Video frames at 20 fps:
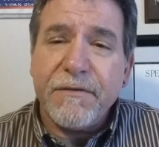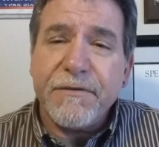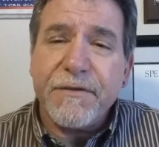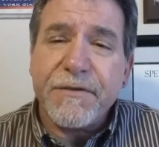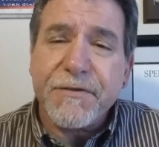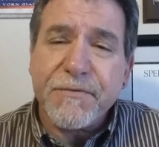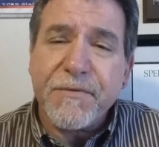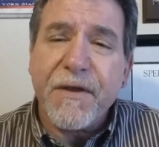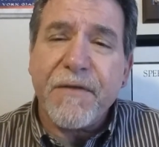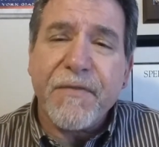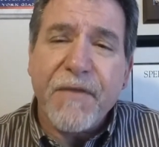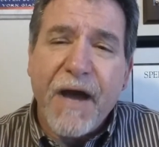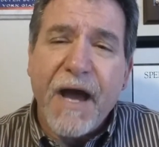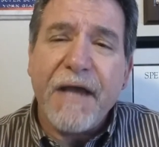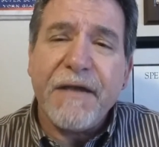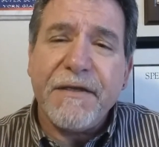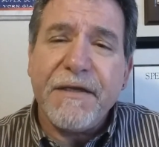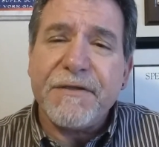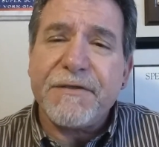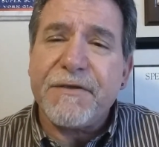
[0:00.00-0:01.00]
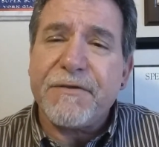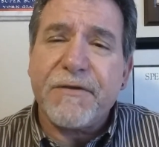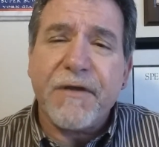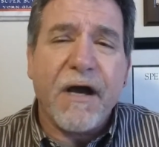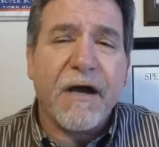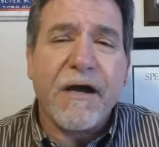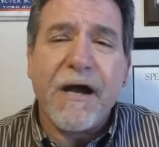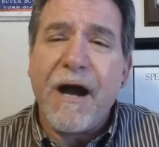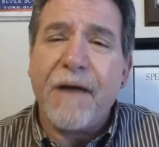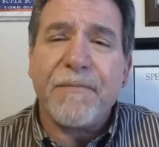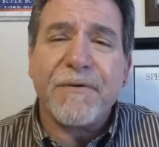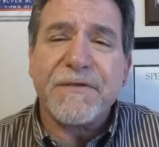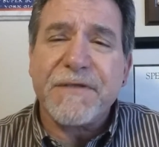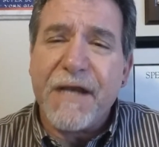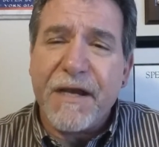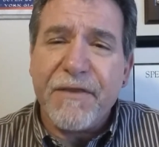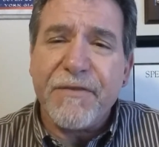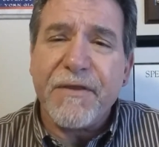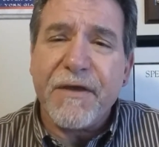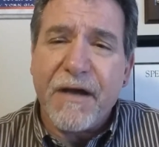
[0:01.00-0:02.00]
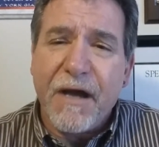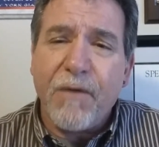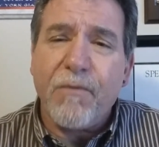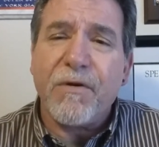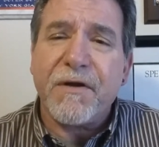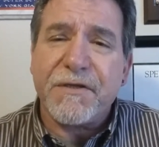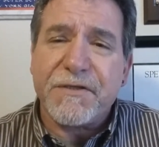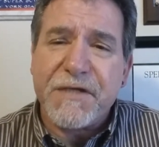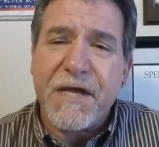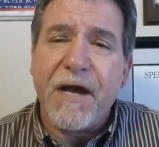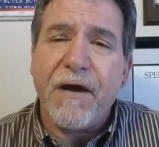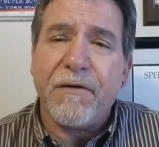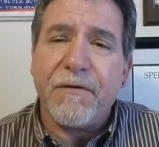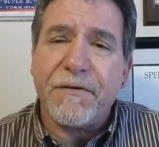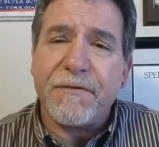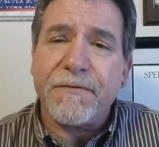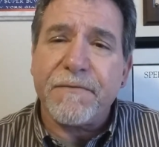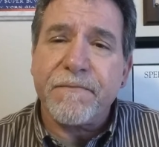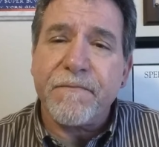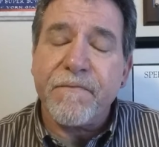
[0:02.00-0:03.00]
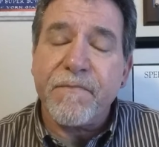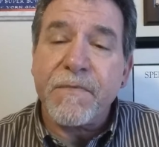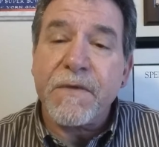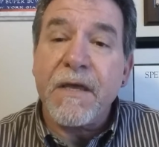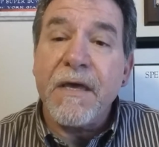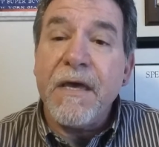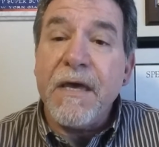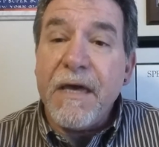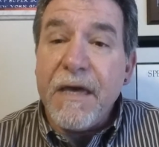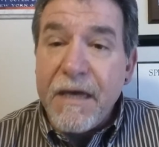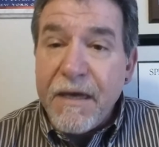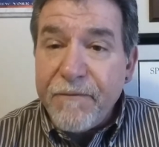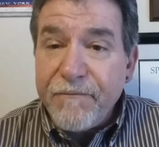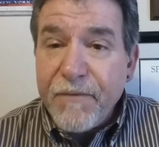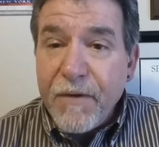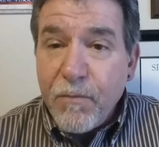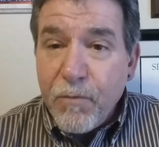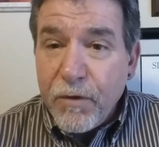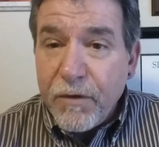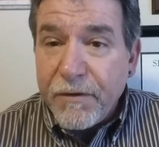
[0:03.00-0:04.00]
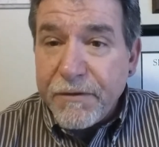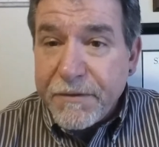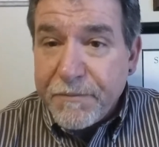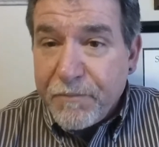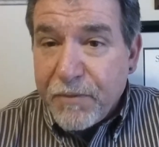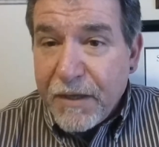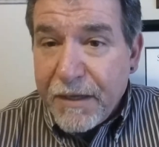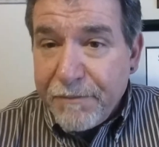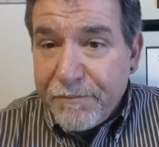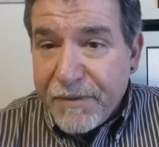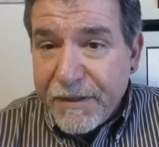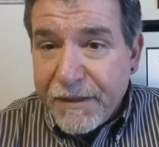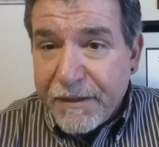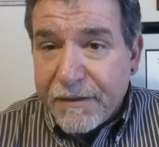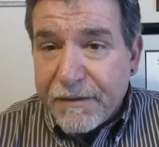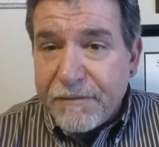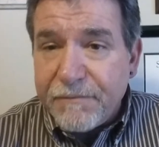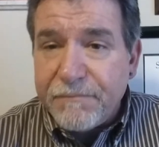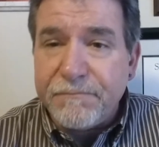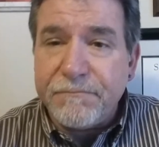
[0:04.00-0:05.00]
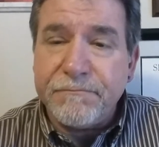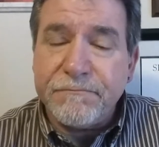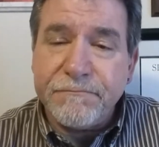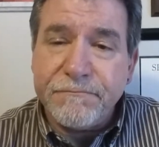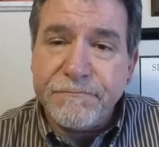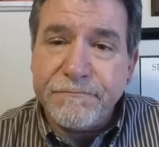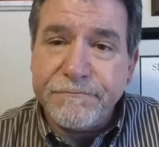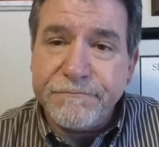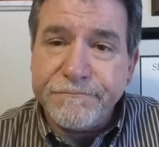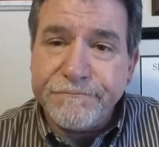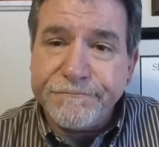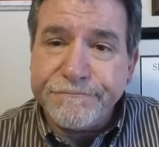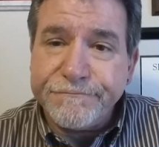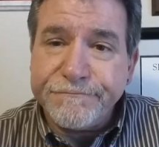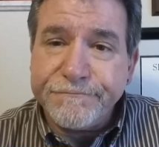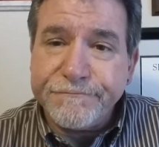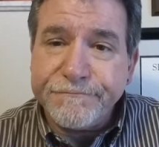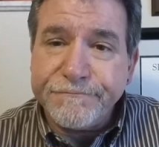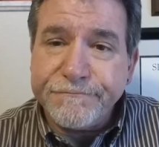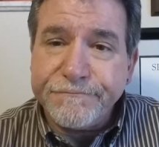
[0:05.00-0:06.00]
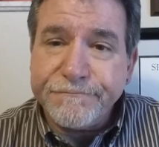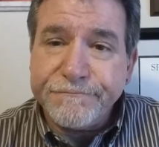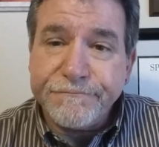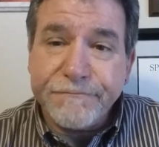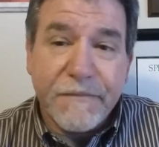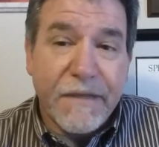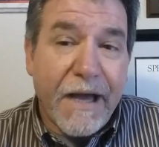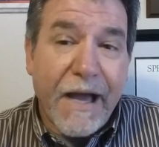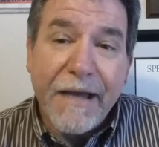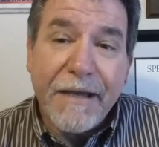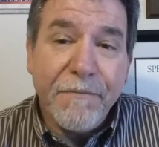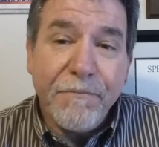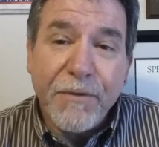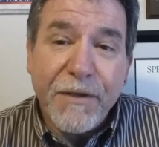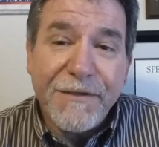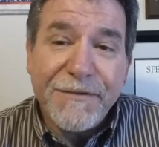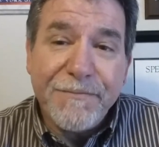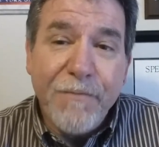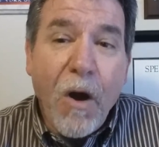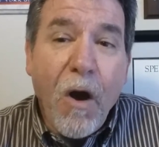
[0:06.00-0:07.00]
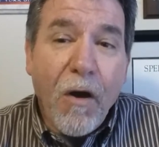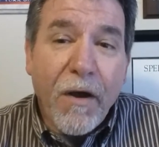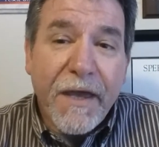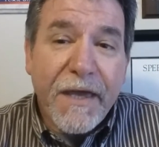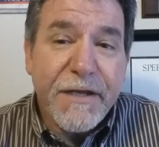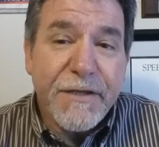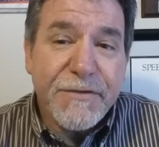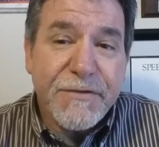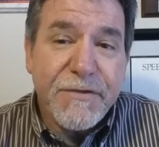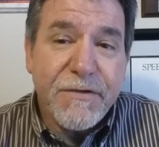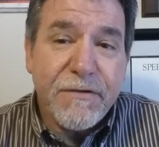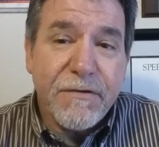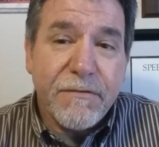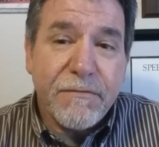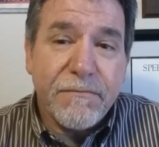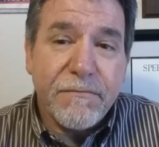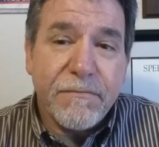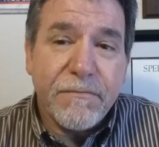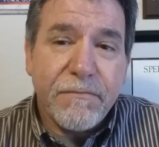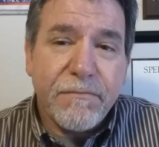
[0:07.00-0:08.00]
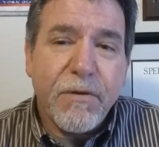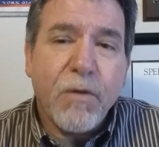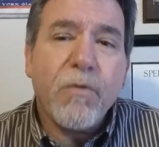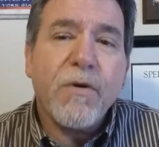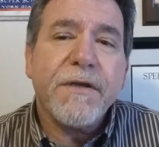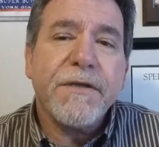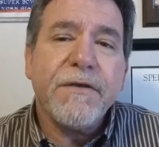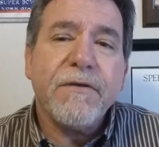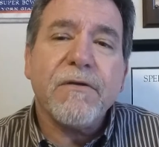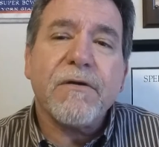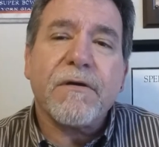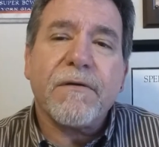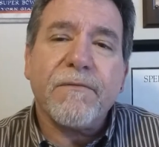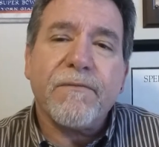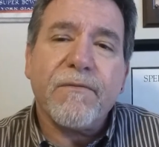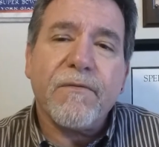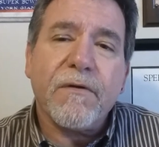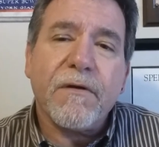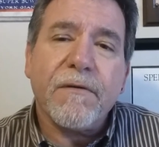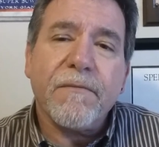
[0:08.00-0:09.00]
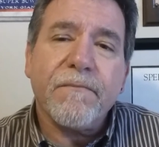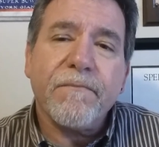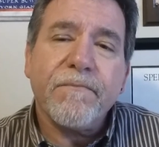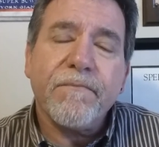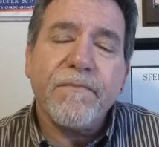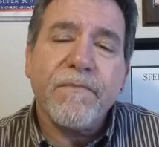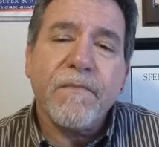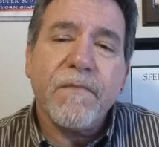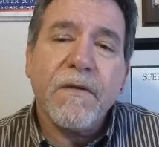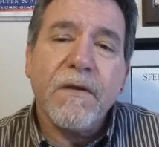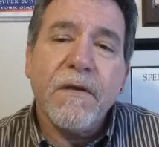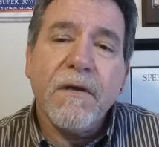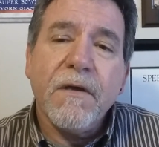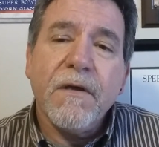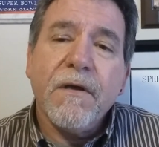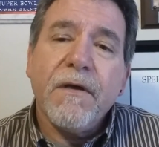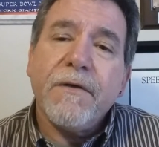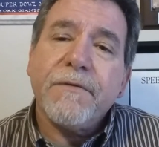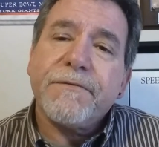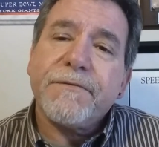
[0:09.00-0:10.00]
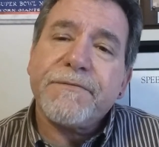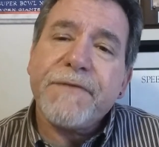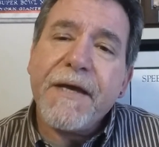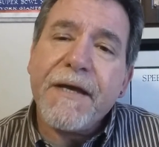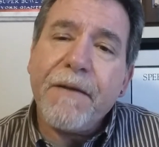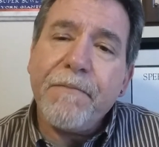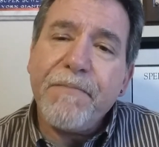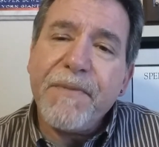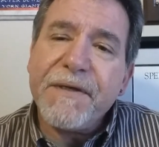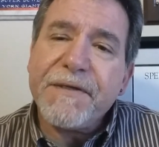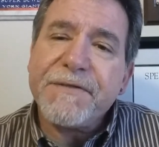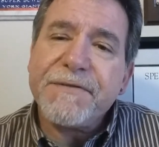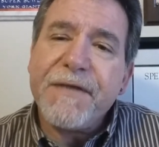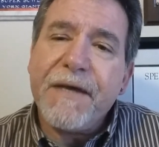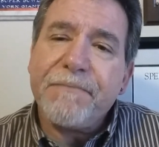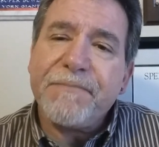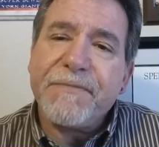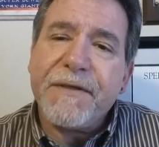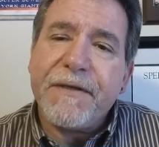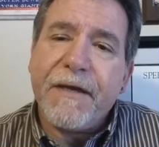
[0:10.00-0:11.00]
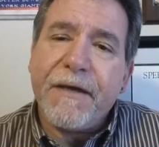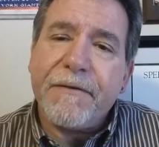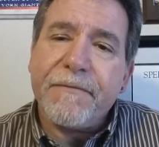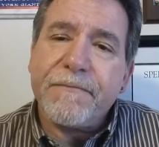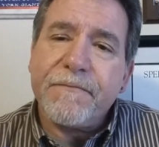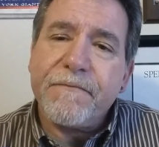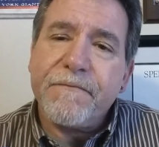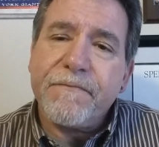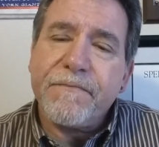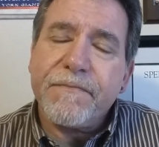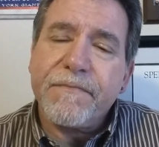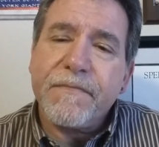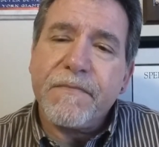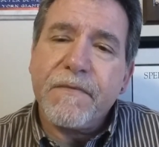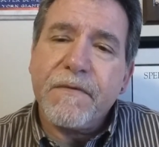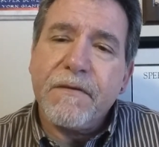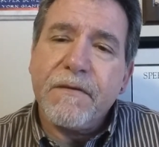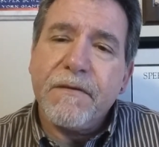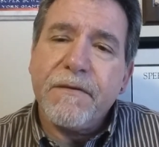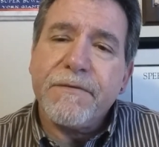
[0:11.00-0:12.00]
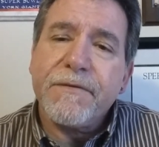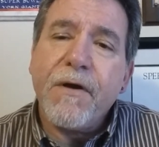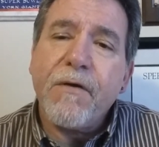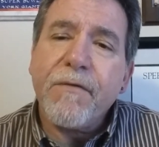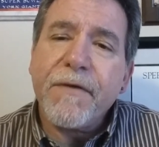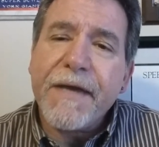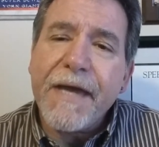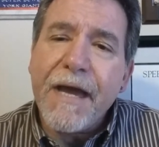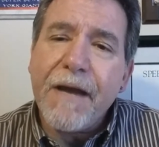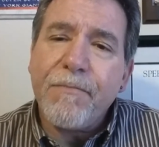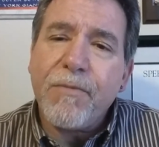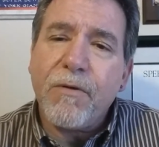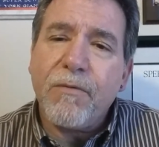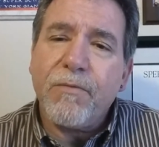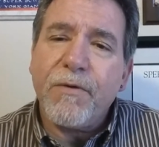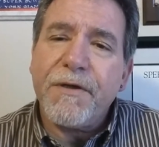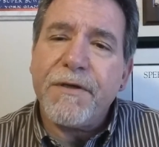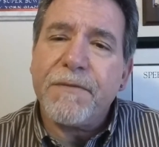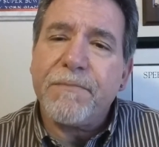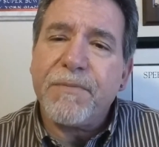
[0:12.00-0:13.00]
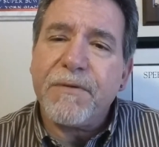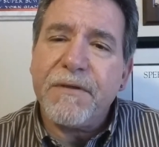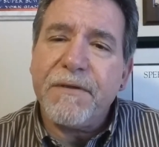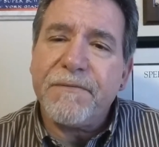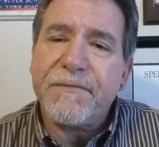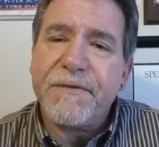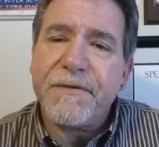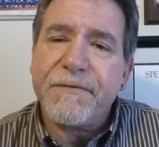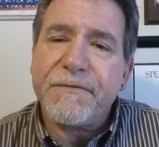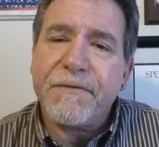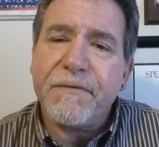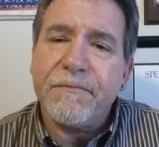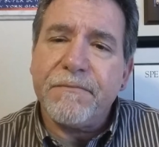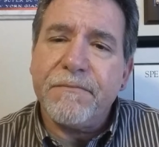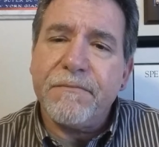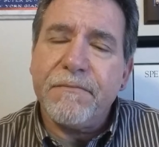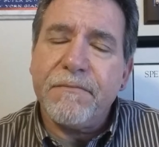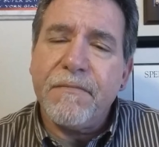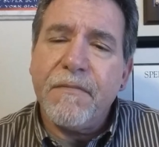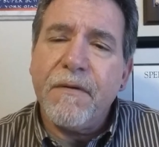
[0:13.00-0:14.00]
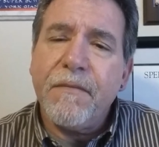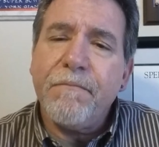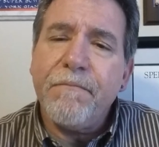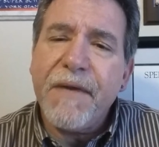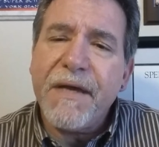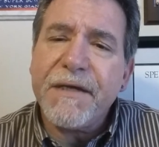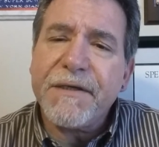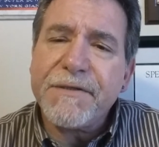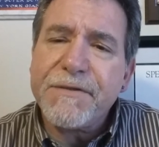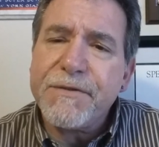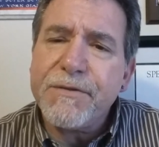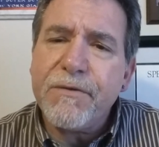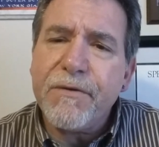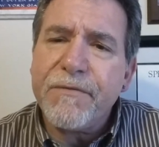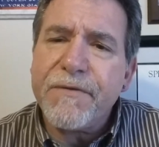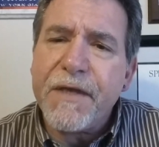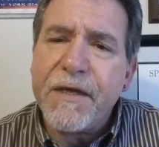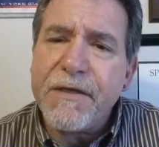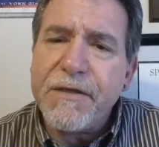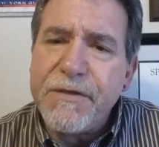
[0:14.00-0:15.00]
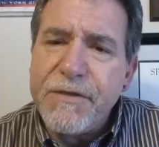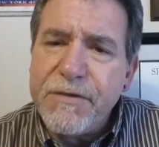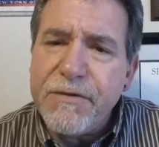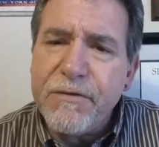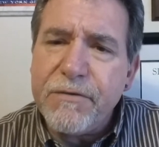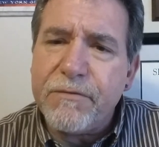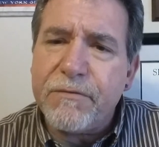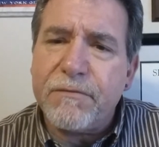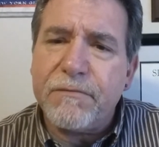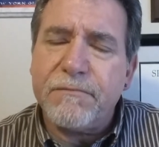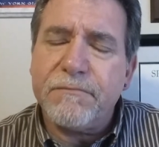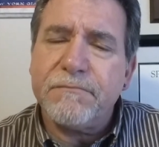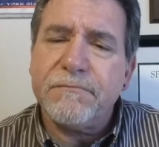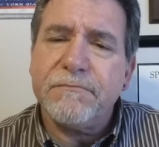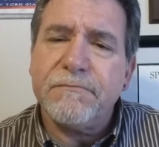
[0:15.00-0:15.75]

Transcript: the strength I need to accomplish anything I want to challenge. If I'm willing to play big. I can play small and get it too, but what are you looking for? So take a big step today. Don't gamble with your belief system. Make sure that you